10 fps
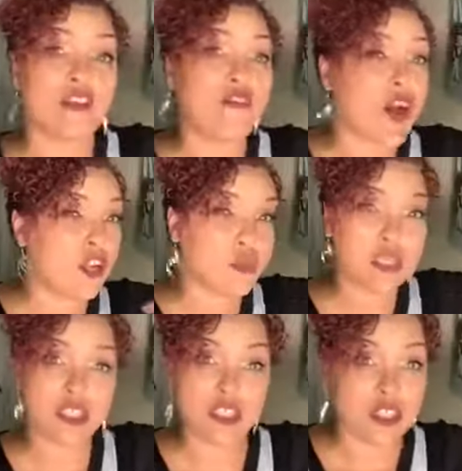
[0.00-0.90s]
he's gonna follow
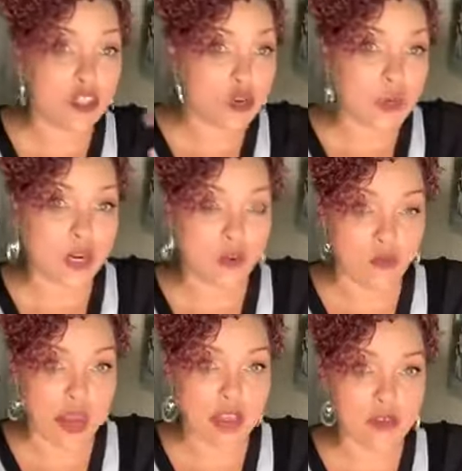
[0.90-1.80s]
me just a little bit
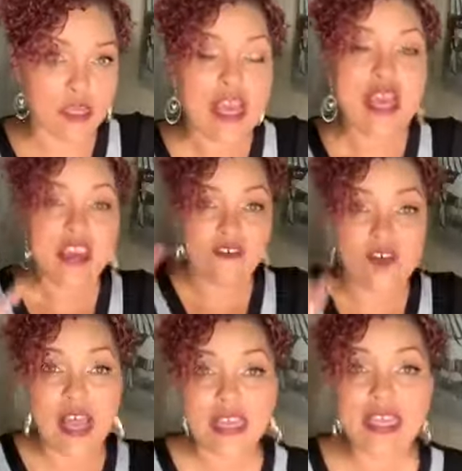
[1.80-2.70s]
around
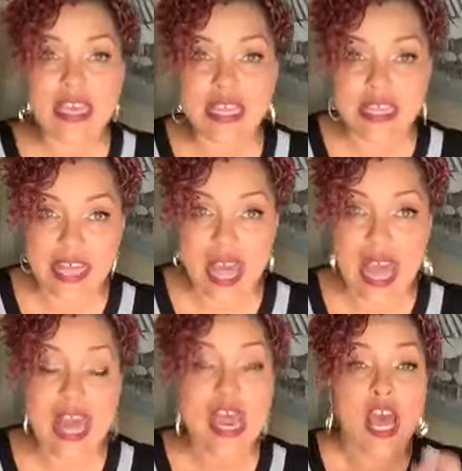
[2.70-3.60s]
if i can get
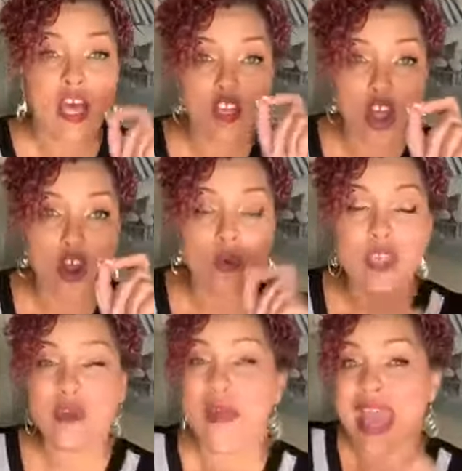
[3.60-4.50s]
that along
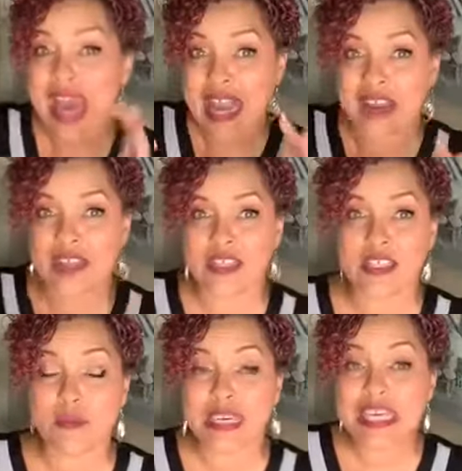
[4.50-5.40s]
with him
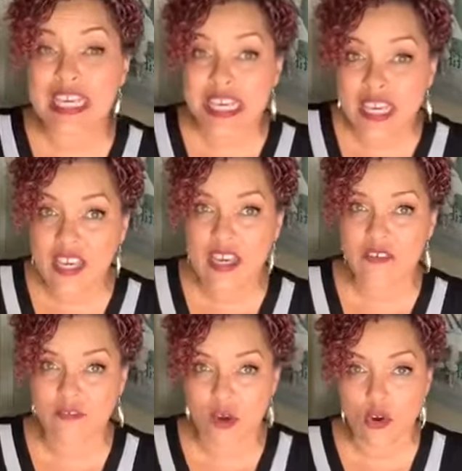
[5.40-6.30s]
editing some
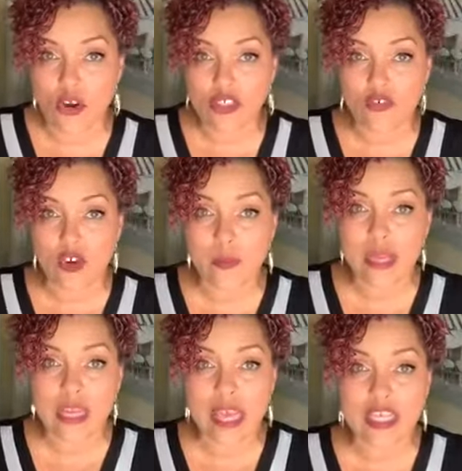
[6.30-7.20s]
key photos for
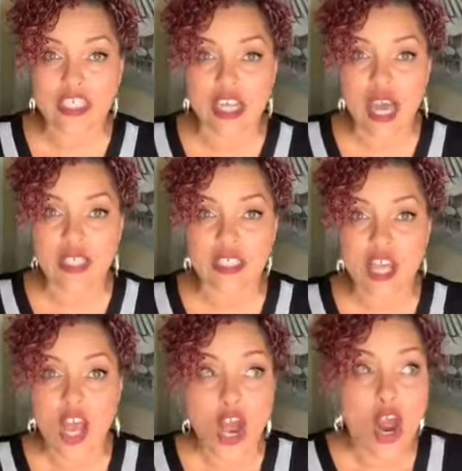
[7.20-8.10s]
me and headshots?